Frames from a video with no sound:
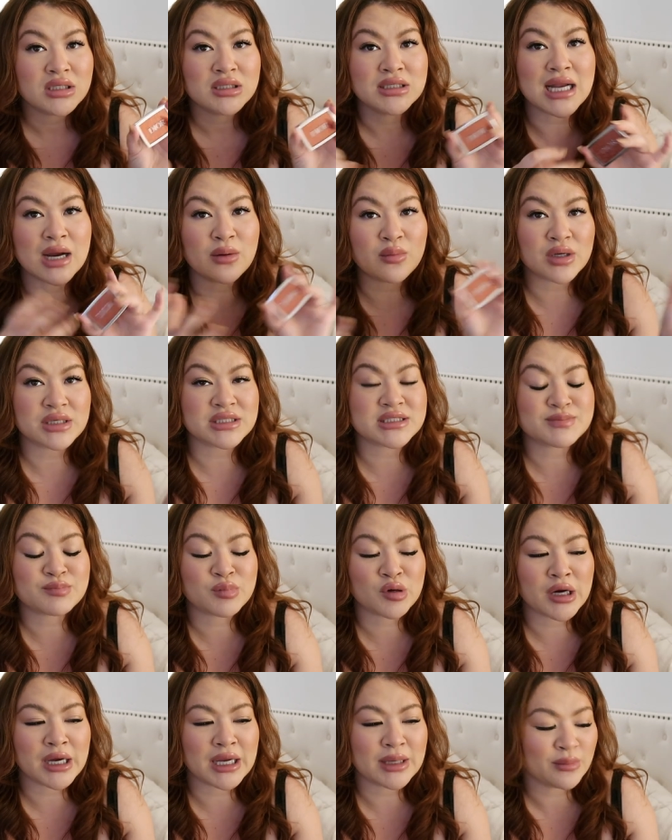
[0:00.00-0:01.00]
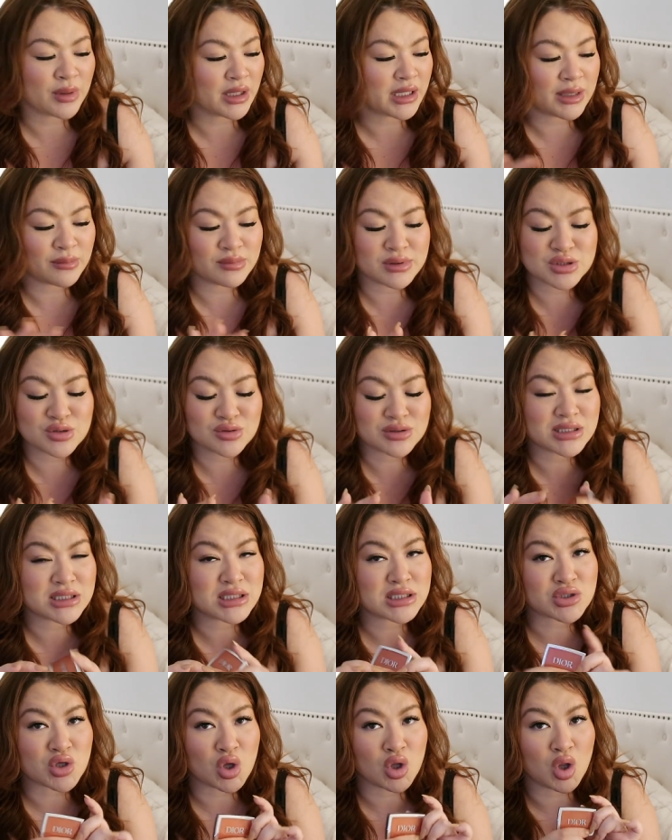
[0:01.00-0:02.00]
Now we're in spring, but I was using
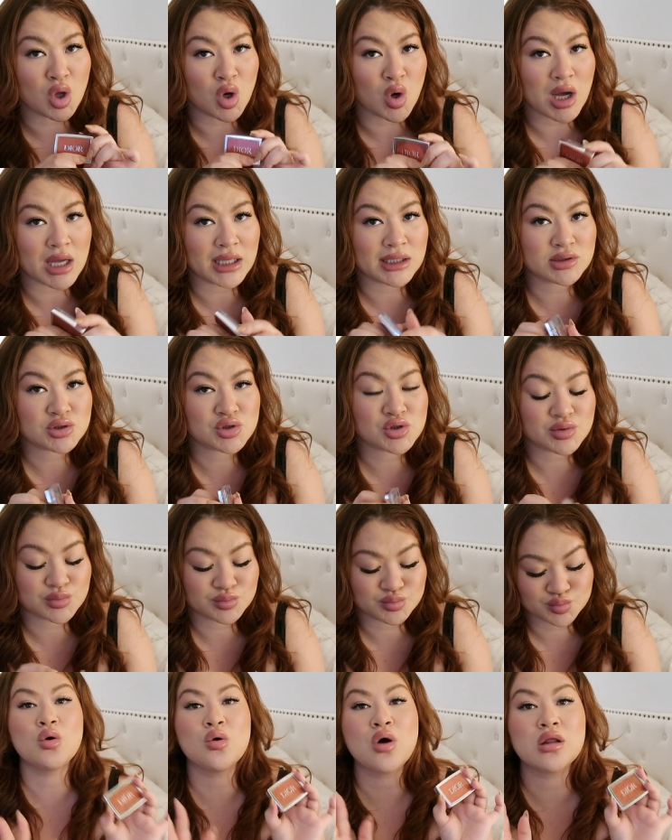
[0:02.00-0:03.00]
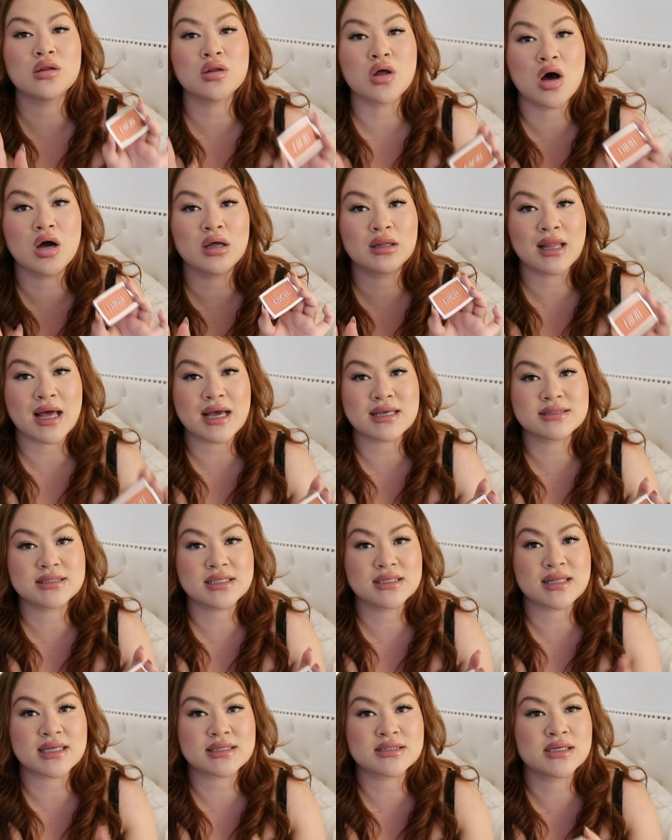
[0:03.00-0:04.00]
this a lot. So long
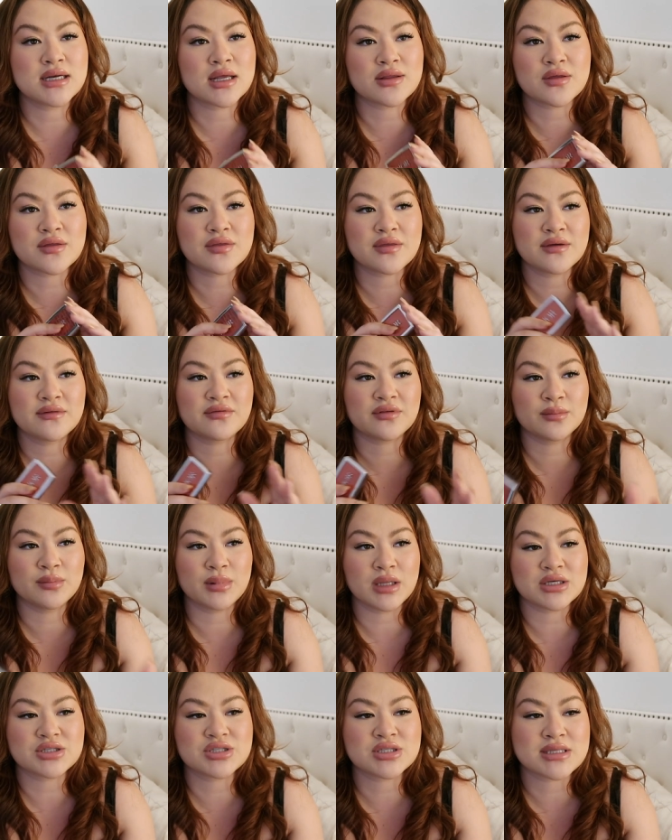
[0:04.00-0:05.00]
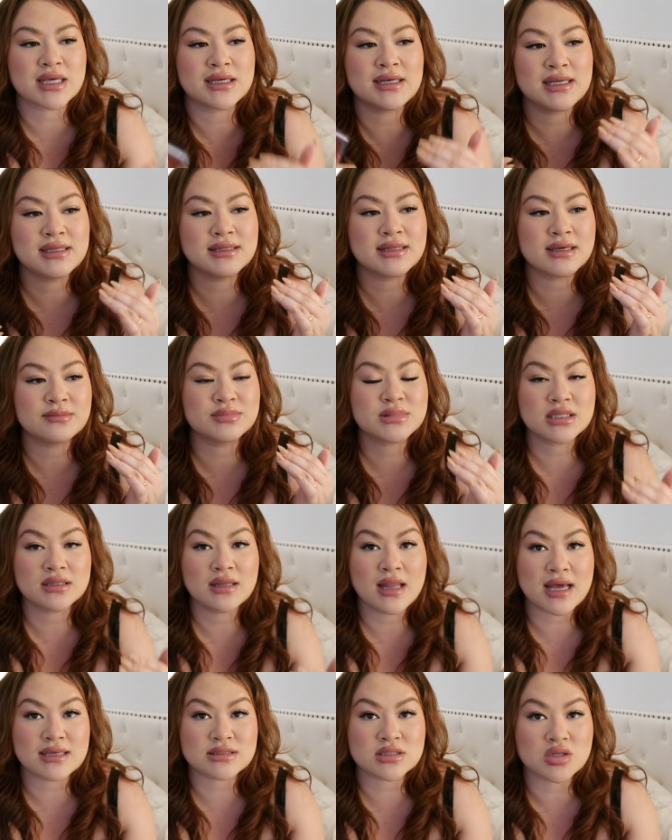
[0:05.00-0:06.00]
lasting. That's another thing for blushes. I need them to
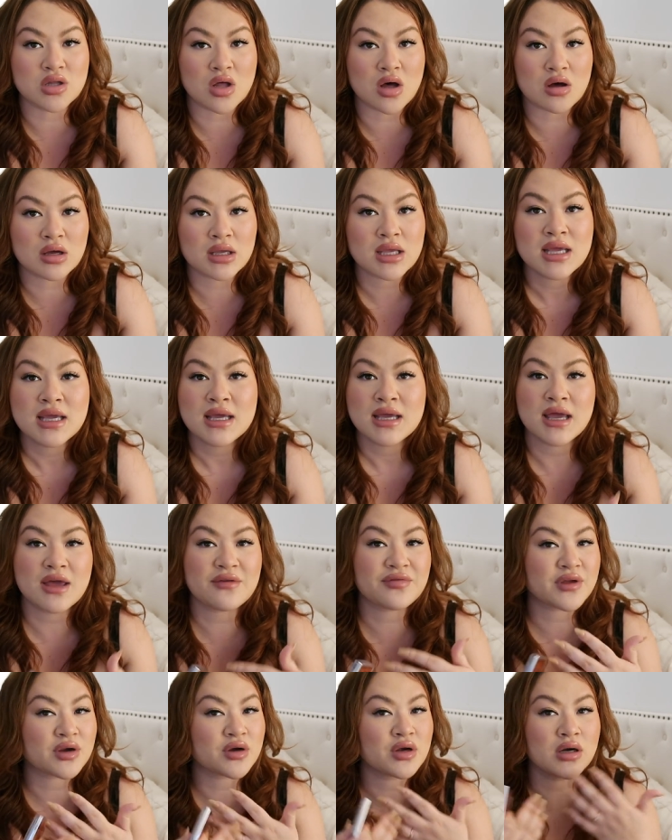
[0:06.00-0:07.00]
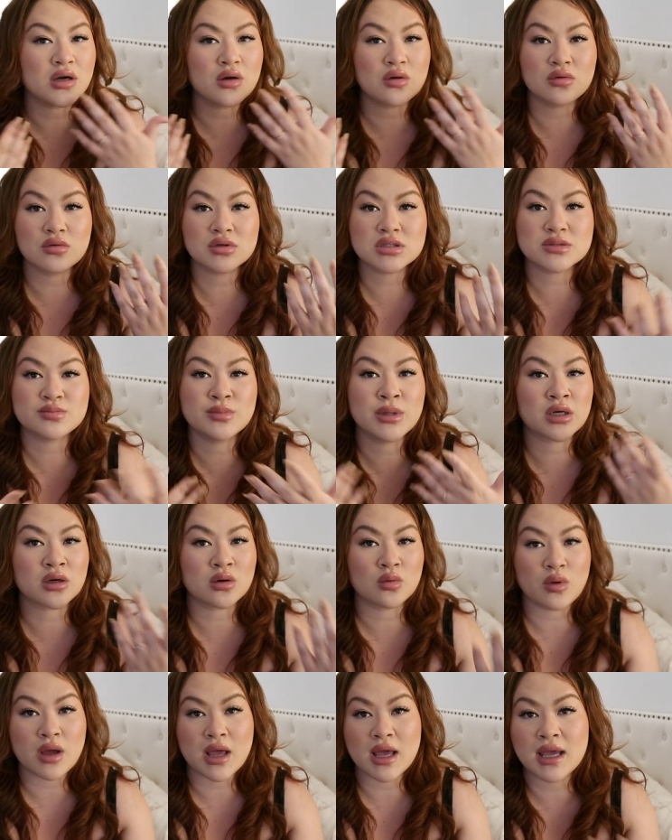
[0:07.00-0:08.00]
last long. If they're gonna smear
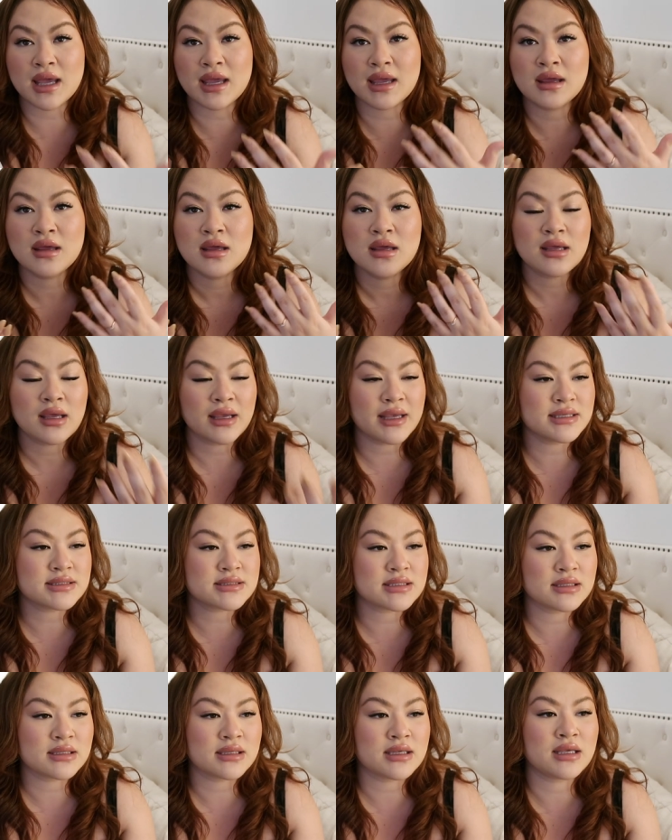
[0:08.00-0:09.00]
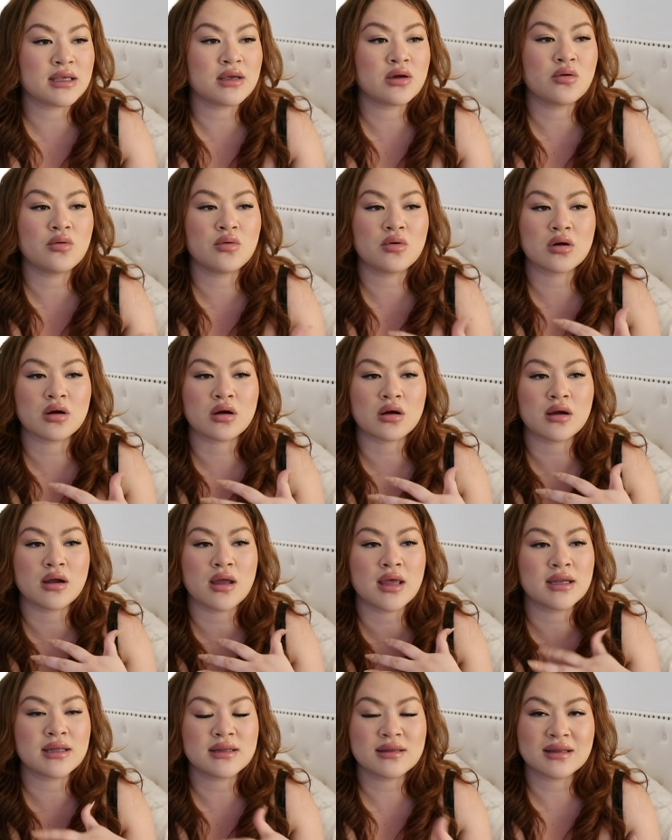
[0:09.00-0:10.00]
away easily or
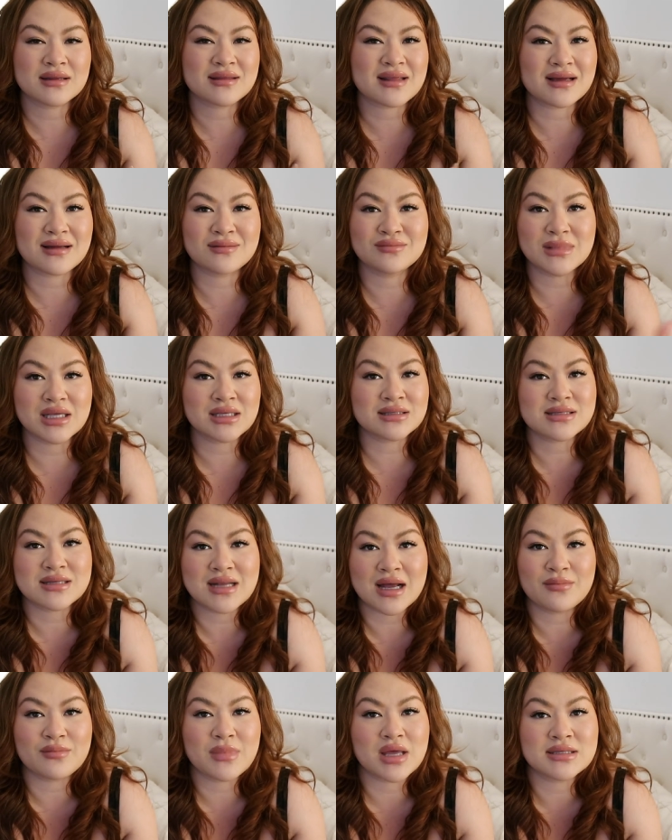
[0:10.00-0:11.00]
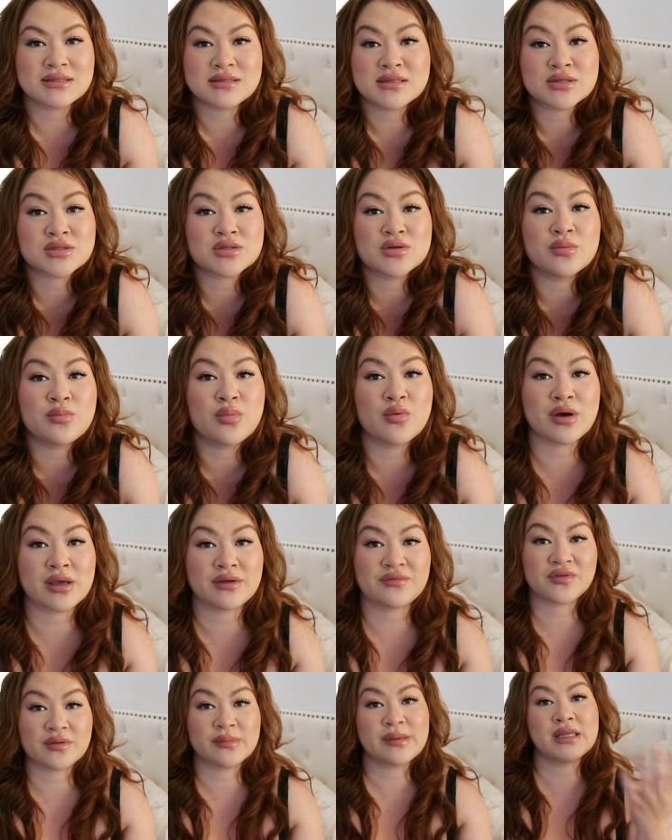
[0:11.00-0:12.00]
anything like that, there's no
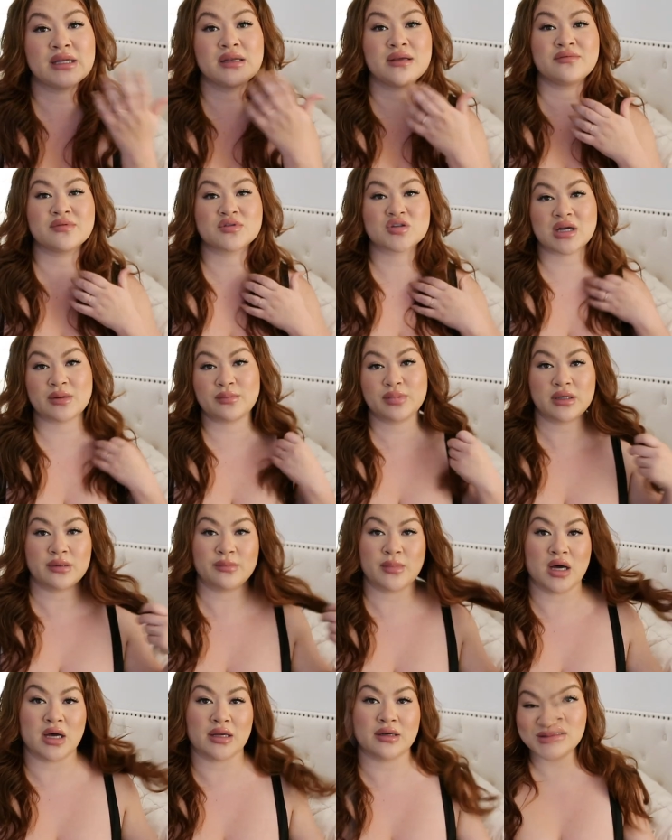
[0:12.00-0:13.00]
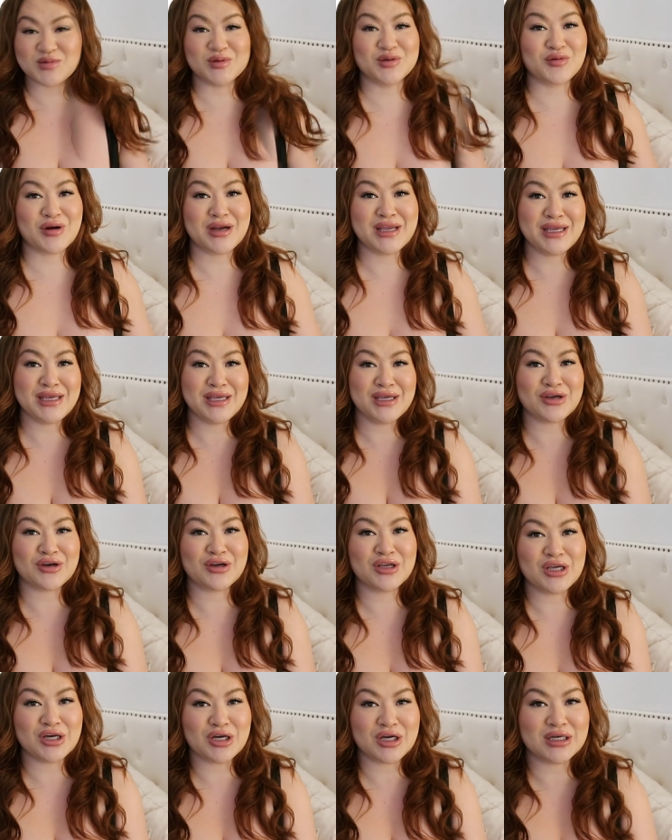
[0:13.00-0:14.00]
point for me to even try to put them on. This one right here,
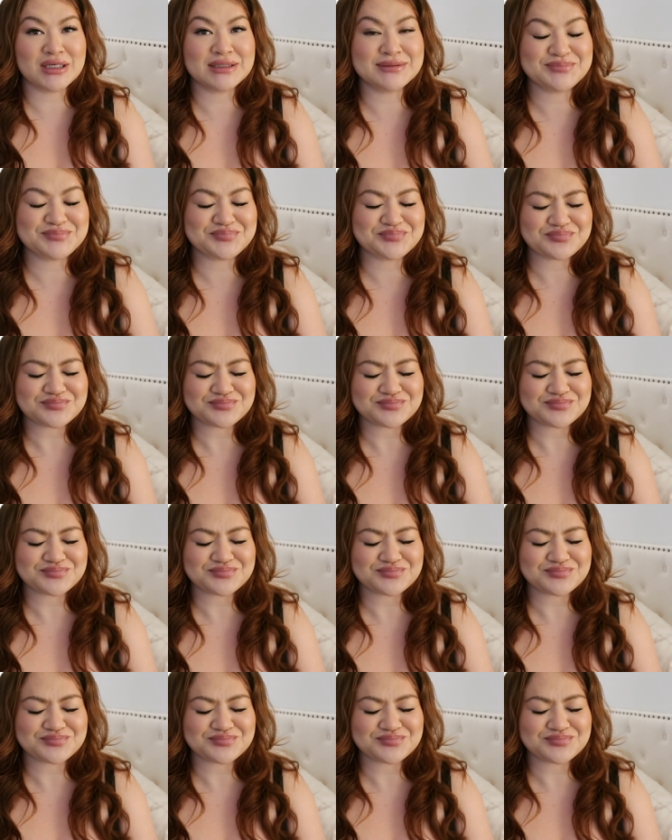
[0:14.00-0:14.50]
y'all.